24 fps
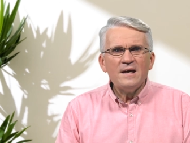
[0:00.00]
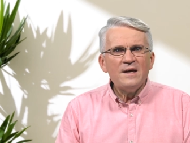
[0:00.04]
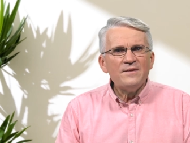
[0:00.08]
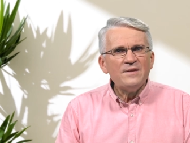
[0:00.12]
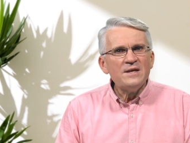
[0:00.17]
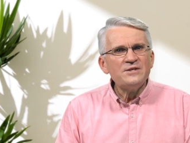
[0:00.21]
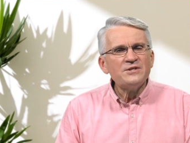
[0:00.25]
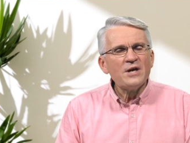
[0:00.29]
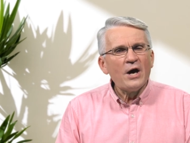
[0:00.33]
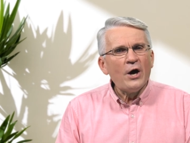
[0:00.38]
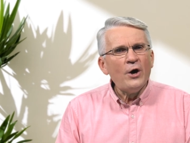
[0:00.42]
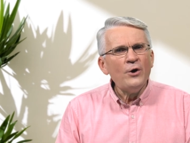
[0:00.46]

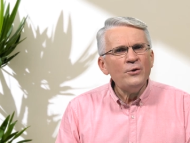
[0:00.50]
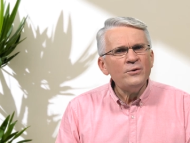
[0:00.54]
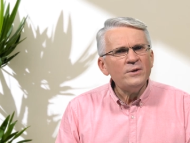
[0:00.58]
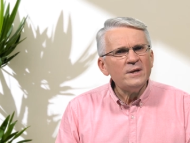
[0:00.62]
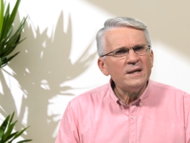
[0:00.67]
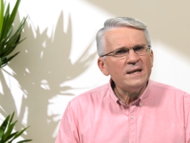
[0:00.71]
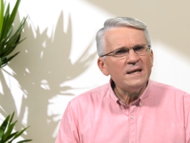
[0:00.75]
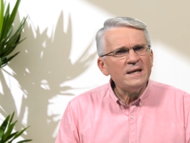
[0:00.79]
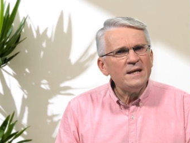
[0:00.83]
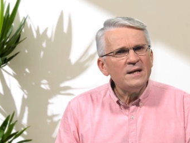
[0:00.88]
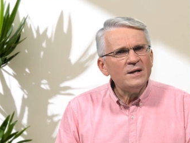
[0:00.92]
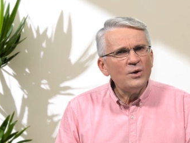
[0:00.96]
There's
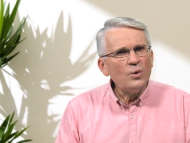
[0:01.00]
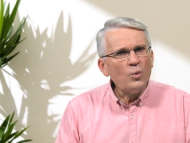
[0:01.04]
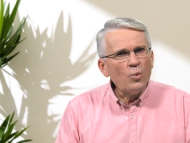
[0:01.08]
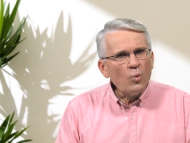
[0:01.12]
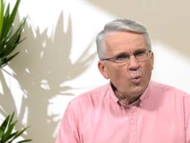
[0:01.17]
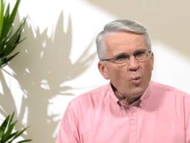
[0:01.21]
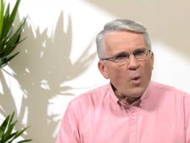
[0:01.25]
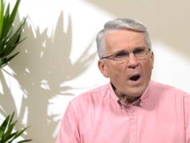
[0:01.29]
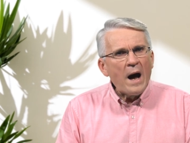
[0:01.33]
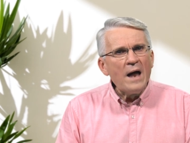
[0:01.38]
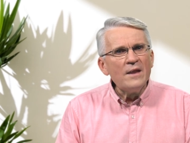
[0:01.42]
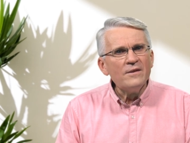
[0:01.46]
only
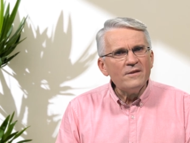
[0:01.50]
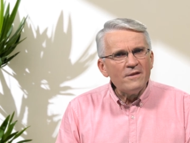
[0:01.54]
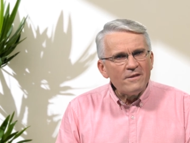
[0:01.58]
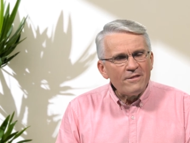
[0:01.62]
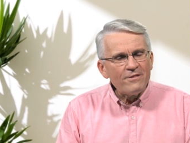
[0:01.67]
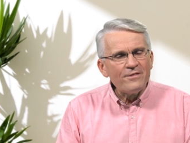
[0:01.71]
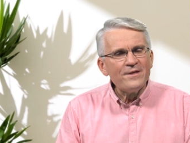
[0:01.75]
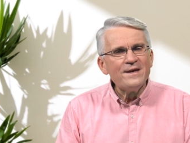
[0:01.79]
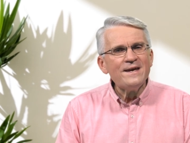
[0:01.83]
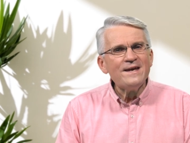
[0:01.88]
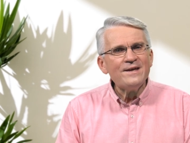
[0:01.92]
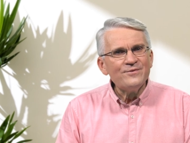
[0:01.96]
one
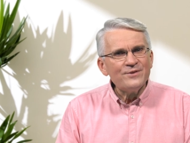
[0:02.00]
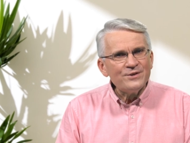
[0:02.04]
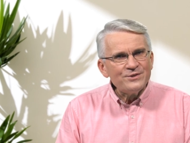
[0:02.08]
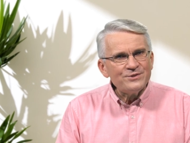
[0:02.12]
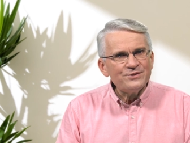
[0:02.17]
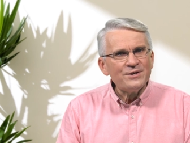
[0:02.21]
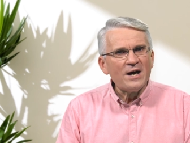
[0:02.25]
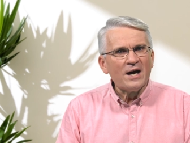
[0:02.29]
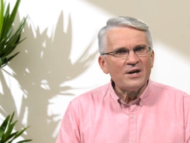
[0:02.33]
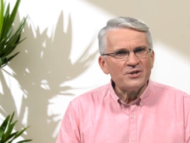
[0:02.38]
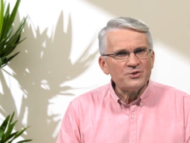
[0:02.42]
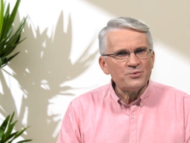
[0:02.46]
thing that
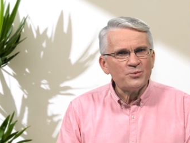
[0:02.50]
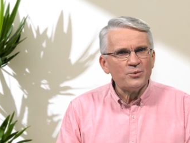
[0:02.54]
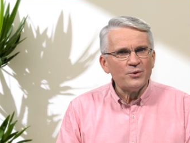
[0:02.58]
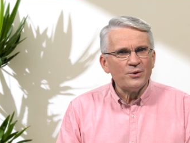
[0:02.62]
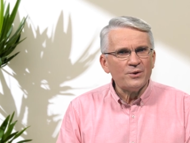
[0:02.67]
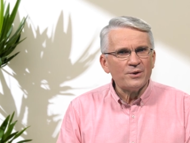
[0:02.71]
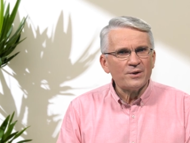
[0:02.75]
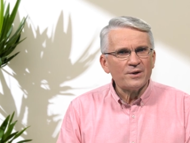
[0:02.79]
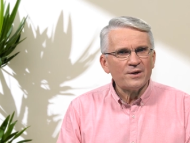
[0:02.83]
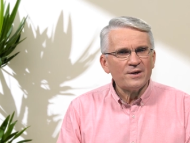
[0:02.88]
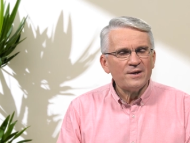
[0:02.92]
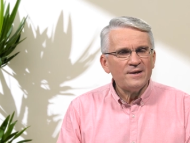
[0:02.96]
does
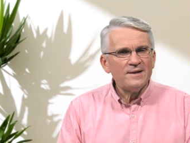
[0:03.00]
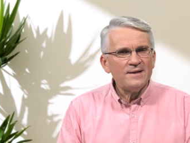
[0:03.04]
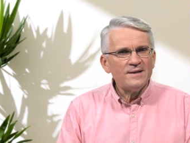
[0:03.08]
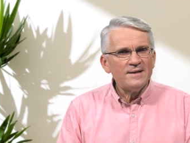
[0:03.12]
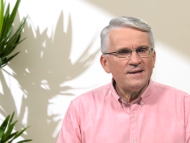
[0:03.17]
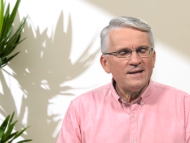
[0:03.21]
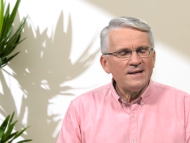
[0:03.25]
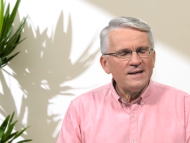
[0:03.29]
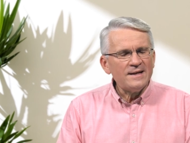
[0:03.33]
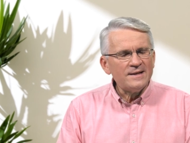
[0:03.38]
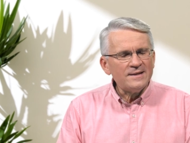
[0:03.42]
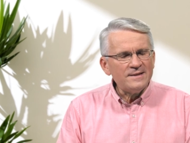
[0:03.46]
work
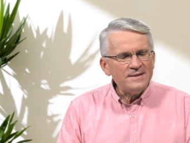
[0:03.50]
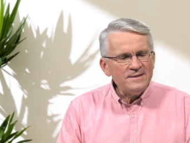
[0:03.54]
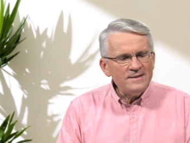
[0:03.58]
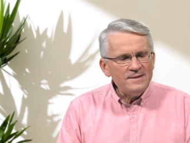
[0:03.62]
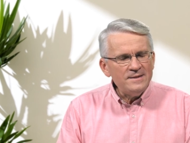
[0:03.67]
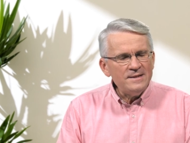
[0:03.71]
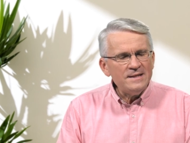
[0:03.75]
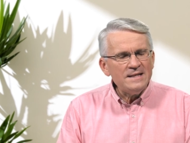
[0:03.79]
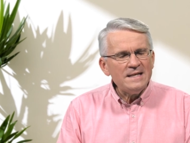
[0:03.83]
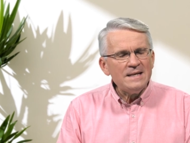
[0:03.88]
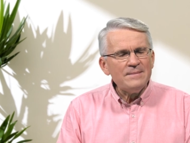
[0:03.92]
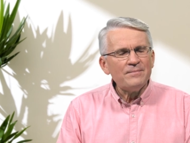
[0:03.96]
a
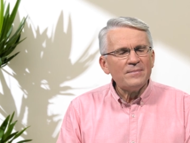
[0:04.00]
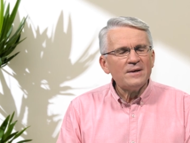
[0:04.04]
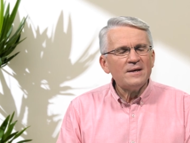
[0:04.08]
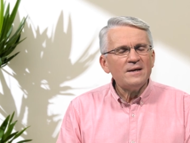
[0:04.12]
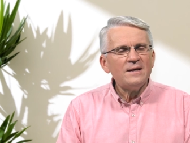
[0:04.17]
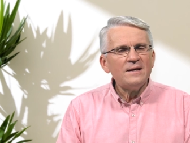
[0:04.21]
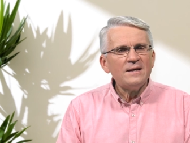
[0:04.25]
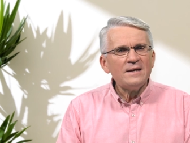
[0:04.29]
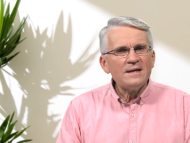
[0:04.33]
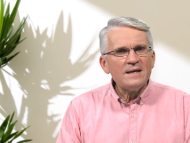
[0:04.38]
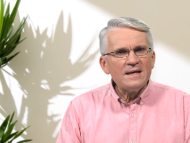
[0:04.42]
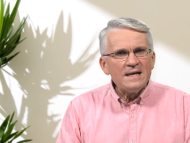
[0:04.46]
deep,
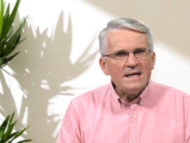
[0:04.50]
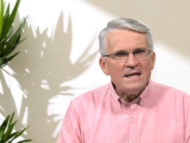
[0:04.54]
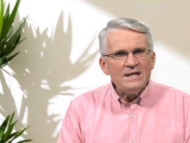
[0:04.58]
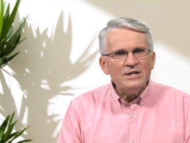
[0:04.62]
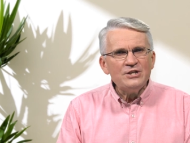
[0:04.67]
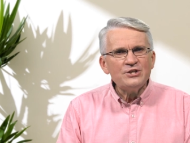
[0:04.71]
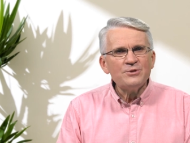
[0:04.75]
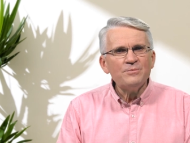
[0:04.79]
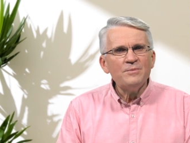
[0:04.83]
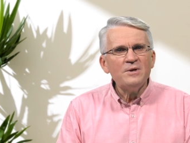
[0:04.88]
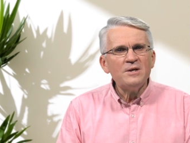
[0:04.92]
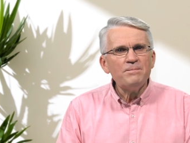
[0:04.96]

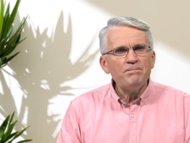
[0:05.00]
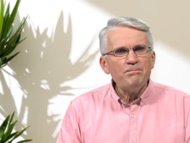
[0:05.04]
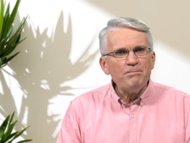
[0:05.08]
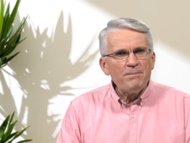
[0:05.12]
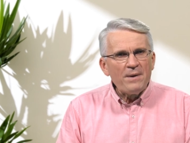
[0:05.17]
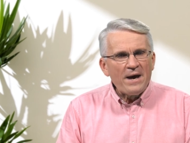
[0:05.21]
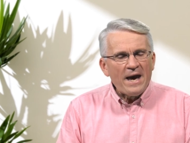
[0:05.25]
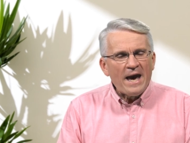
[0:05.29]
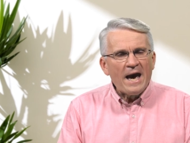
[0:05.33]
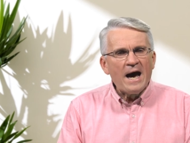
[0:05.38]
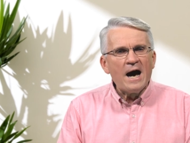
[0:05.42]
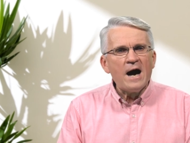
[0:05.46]
intimate
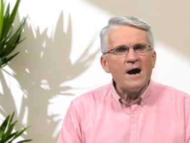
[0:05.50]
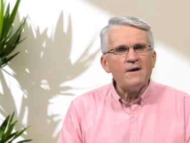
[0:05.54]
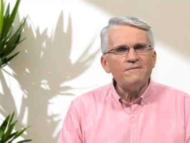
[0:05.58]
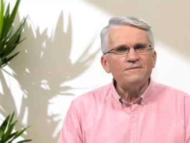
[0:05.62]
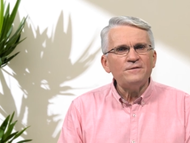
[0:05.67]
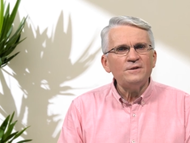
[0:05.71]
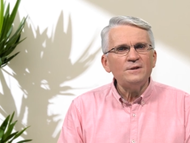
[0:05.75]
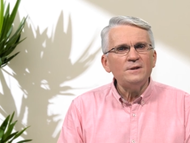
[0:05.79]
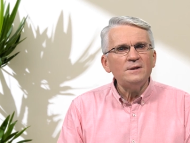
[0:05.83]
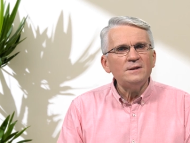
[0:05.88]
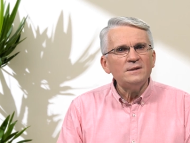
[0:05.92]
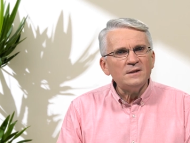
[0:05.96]

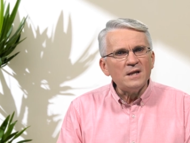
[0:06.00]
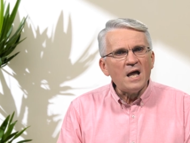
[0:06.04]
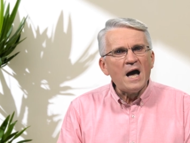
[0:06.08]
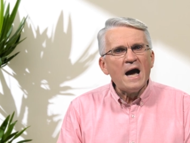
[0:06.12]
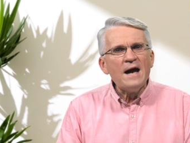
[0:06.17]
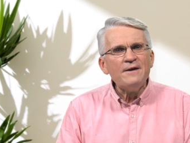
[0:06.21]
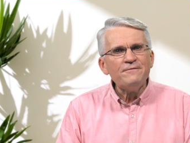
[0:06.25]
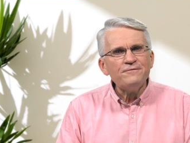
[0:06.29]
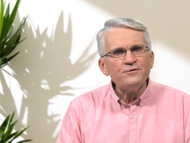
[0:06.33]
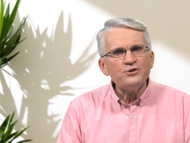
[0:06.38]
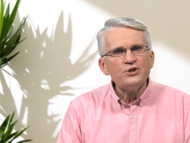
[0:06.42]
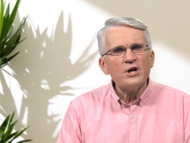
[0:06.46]
powerful,
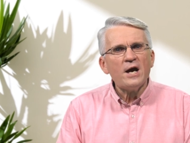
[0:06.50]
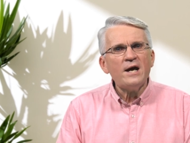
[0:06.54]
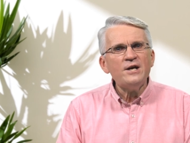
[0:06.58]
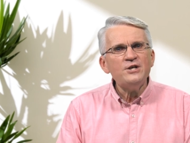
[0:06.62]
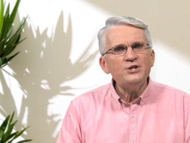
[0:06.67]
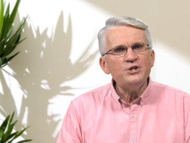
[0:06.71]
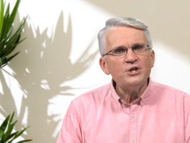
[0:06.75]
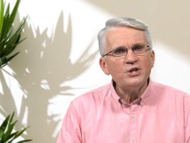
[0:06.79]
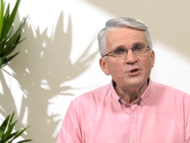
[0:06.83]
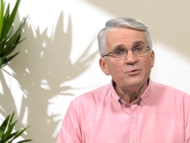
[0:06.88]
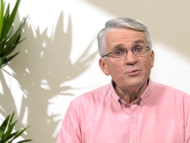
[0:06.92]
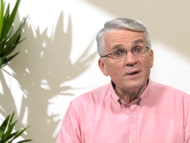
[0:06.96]
life
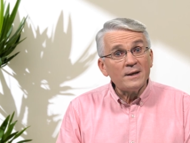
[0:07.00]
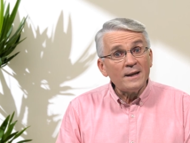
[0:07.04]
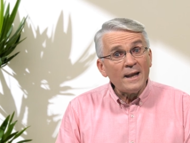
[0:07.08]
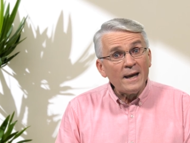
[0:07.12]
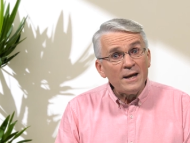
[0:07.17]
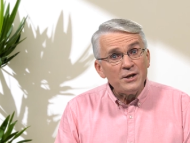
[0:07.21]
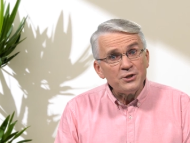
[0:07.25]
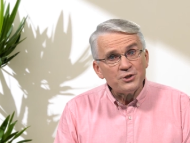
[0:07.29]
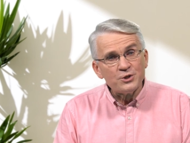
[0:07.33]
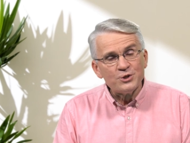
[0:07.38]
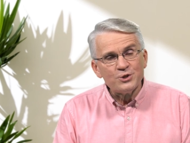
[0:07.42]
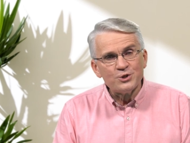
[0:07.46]
changing
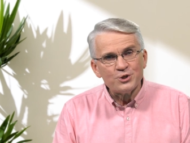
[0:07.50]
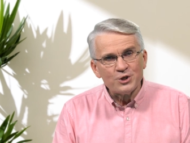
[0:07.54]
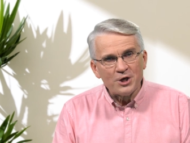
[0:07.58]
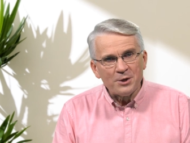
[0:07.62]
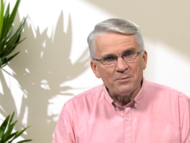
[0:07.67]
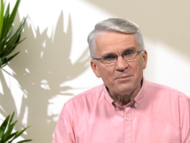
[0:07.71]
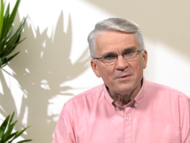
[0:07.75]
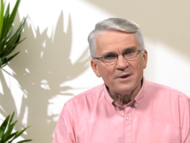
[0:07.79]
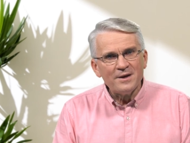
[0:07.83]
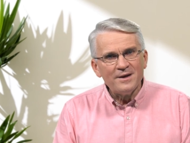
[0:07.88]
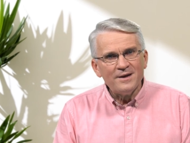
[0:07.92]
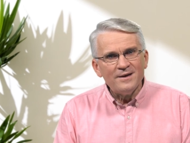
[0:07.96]
relationship
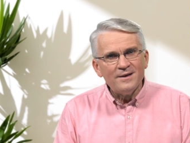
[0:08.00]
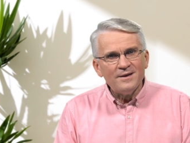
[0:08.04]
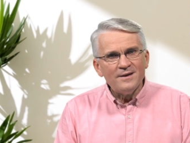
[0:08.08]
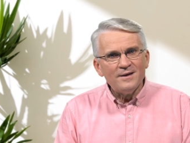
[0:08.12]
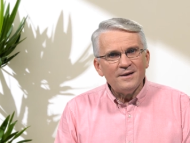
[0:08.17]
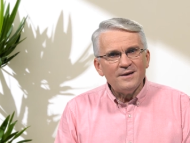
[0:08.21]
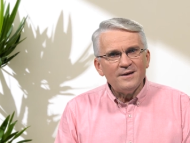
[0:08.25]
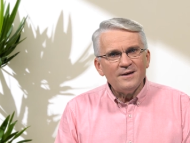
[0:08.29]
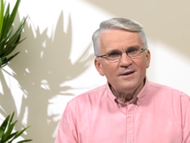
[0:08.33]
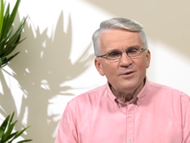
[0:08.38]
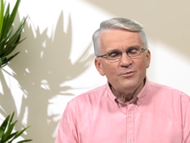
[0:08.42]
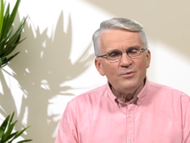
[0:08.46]

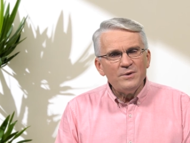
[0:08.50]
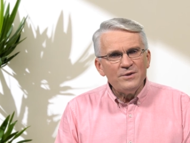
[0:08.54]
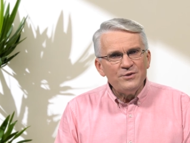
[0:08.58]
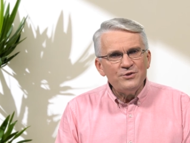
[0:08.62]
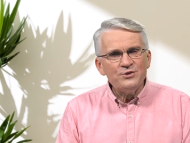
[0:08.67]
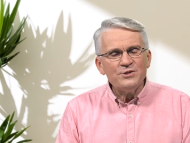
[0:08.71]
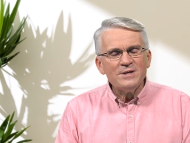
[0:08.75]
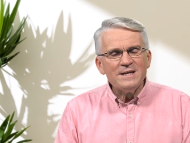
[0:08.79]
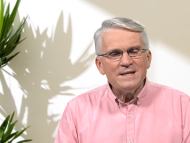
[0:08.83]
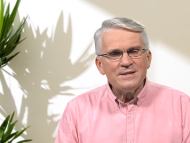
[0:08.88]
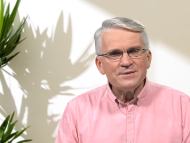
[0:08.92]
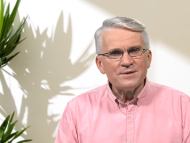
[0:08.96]
with
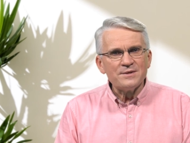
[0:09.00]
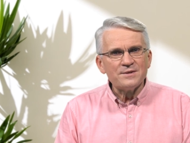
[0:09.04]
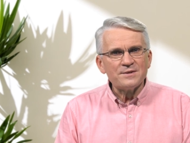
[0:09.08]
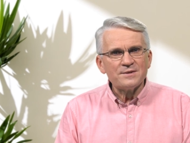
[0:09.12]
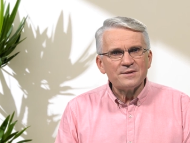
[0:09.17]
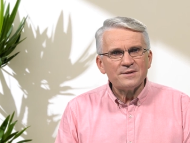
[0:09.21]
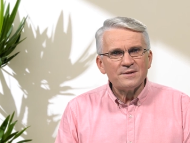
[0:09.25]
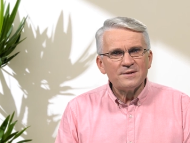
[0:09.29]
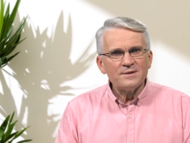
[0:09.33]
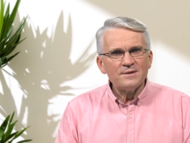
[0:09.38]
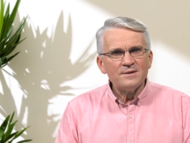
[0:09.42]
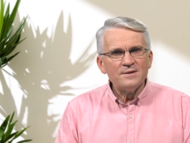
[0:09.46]
Jesus.
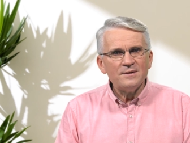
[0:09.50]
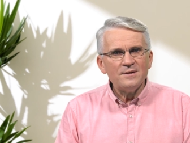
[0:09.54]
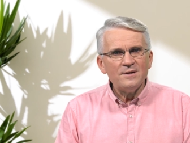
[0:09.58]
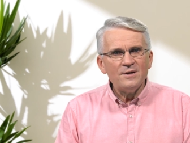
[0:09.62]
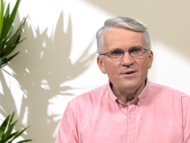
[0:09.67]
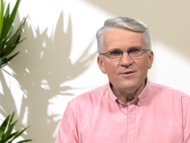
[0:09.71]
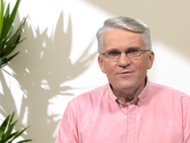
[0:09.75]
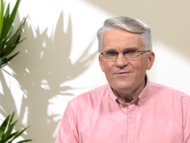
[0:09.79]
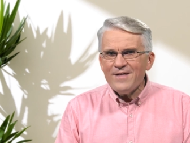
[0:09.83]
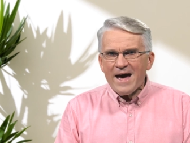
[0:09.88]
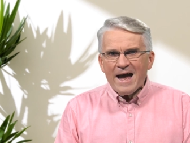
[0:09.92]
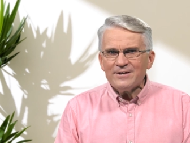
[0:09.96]

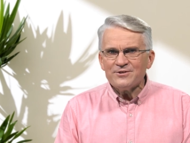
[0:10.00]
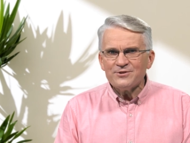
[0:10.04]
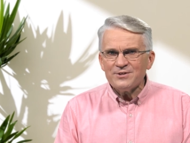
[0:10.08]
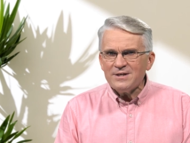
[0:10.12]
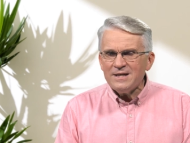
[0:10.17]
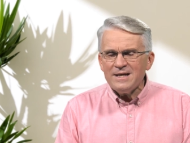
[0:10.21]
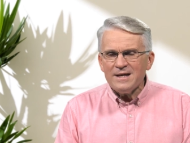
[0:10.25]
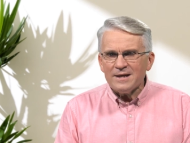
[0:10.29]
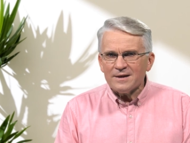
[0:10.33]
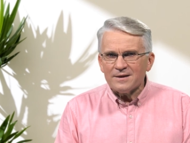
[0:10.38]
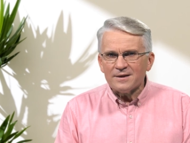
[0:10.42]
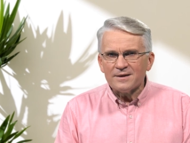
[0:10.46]
That's
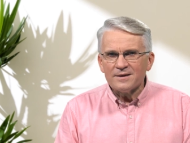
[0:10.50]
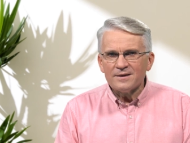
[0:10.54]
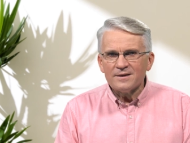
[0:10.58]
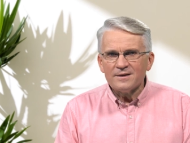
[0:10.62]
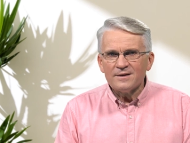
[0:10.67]
it.